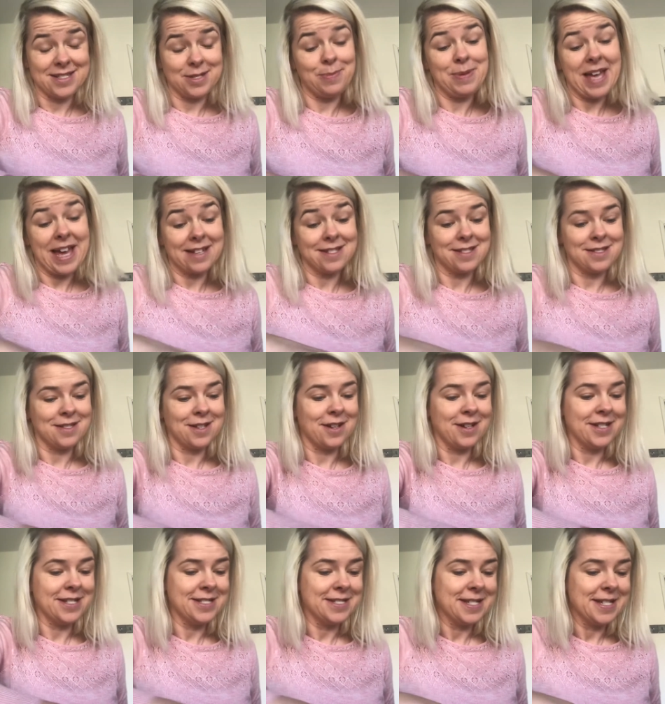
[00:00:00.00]
be
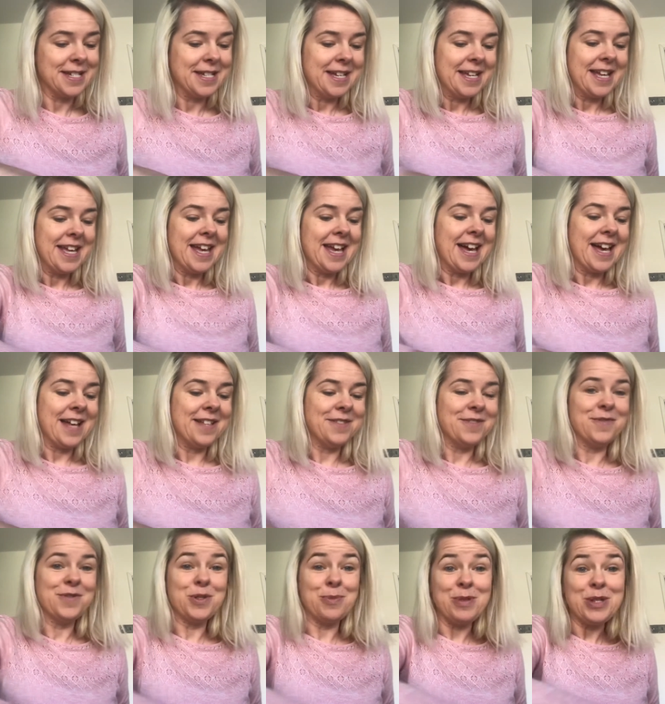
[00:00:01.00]
exercised
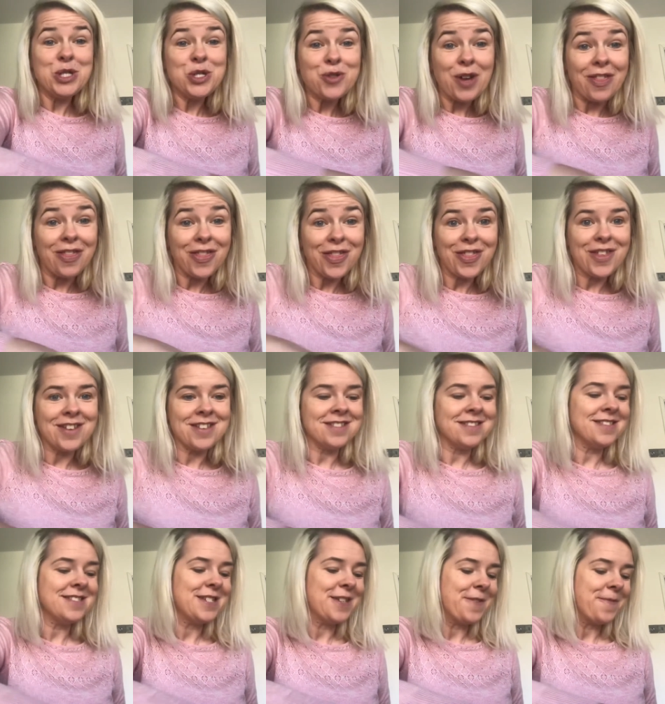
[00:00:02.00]
and to be
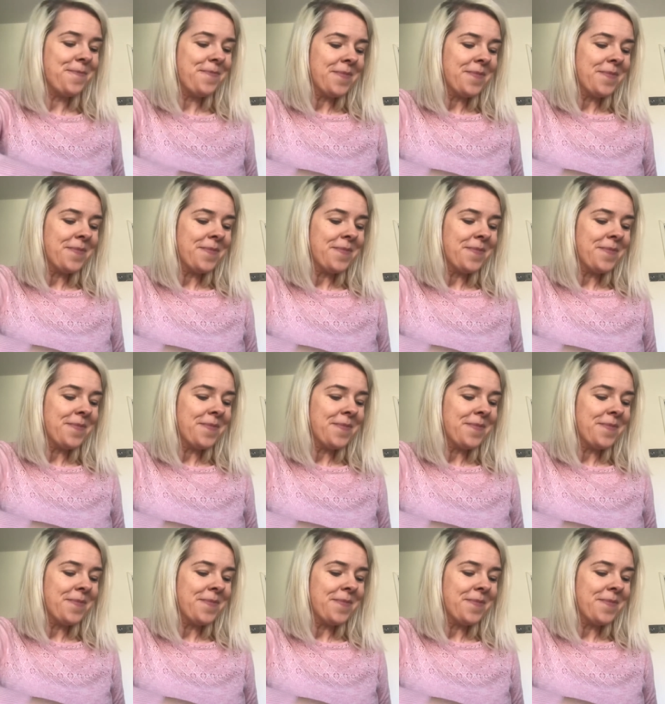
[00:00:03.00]
strengthened.